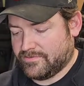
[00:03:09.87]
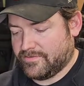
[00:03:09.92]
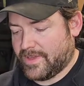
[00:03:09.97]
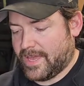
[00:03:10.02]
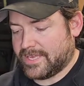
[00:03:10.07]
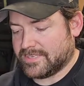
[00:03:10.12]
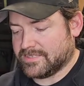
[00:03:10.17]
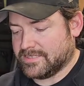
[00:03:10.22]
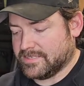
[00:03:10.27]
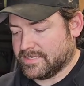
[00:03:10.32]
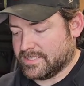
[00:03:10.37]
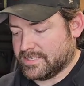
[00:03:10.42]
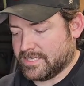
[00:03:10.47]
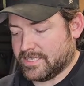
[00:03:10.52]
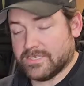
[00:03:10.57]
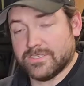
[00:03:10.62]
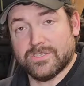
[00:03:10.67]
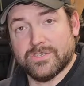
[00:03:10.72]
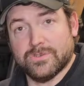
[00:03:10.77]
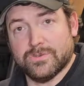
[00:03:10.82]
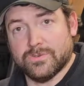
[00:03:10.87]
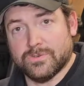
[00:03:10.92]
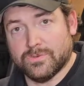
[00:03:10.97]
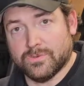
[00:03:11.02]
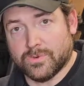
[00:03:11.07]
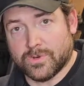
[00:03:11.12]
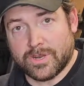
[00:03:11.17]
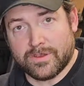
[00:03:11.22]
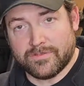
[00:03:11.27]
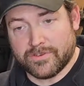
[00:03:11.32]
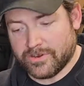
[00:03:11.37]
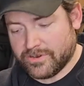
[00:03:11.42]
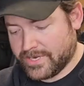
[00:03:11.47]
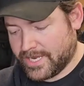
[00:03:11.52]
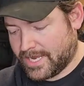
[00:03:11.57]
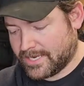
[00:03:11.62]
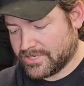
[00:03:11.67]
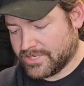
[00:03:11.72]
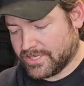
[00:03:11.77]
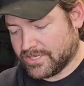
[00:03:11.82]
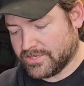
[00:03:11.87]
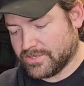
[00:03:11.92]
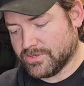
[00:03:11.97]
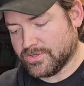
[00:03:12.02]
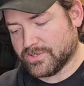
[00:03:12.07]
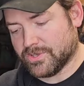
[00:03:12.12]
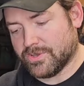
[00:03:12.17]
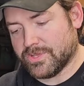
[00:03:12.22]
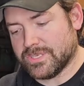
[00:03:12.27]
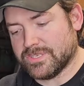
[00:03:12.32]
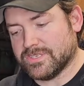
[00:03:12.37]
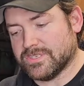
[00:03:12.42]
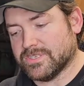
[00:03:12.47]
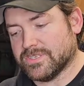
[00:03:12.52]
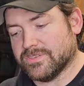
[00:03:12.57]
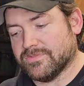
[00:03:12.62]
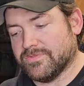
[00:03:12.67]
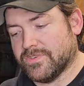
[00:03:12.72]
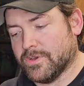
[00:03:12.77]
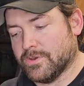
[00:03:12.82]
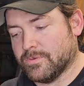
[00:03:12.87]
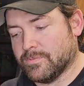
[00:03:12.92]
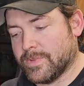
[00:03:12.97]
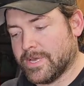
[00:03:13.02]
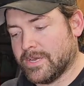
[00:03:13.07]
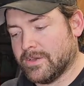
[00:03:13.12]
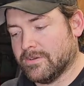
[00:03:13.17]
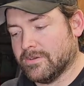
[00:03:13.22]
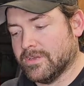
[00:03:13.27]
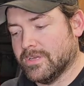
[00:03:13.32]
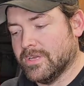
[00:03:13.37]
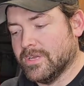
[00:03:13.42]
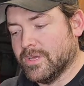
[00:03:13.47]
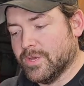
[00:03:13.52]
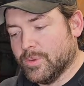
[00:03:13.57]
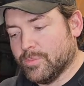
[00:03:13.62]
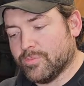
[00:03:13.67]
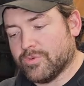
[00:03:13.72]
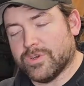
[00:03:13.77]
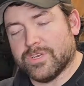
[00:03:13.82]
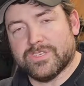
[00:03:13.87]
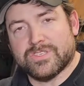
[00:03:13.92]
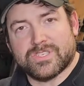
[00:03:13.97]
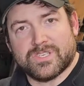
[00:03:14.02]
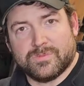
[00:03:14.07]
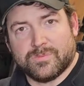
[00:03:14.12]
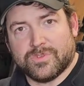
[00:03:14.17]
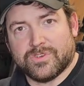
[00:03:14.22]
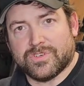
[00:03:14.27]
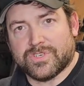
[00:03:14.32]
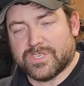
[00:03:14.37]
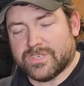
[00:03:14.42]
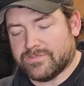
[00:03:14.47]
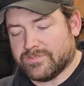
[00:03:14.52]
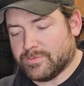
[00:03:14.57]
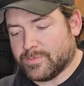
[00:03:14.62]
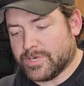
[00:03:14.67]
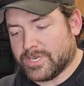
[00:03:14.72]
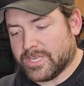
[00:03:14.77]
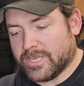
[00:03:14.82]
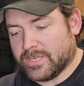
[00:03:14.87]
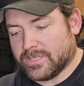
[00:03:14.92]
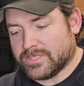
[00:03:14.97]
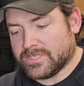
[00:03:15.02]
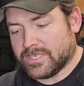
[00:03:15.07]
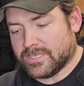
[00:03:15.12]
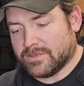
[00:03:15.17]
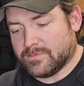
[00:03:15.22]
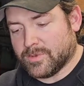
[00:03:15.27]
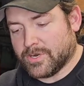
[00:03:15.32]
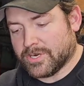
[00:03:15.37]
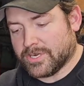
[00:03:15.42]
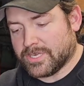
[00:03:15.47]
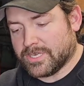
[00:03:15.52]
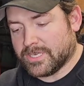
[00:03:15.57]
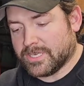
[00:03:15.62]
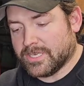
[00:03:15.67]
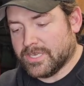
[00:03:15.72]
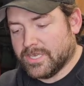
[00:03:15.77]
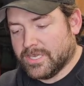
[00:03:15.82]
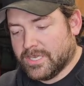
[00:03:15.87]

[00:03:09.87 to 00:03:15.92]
fastens it to whatever you're attaching it to. So this is the phone mount, pretty similar to everybody else on the market.